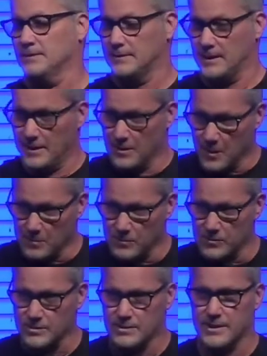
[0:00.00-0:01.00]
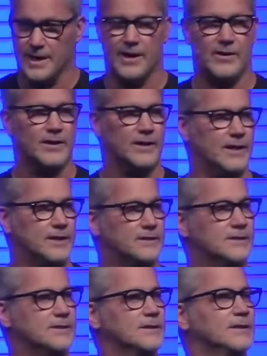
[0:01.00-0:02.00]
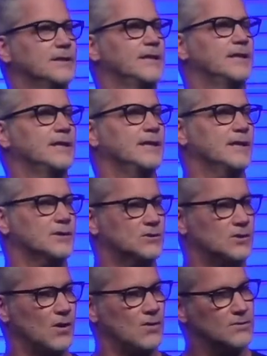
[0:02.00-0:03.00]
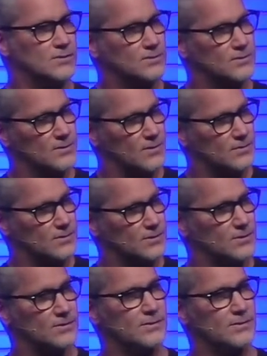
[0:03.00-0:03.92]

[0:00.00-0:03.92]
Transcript: He humbles the arrogant and he exalts those